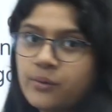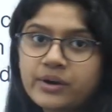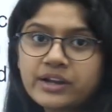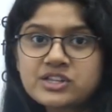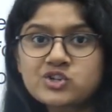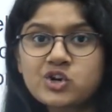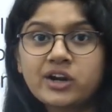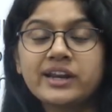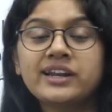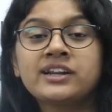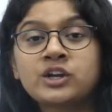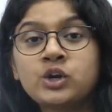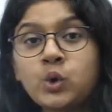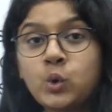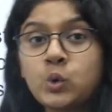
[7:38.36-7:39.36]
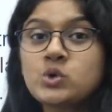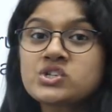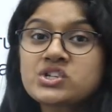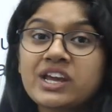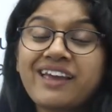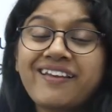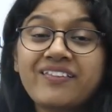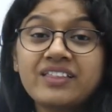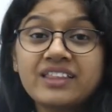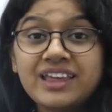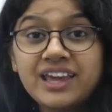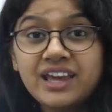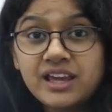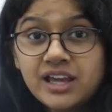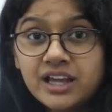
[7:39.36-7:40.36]
okay, it's not enclosed in
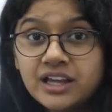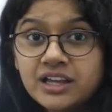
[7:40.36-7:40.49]
the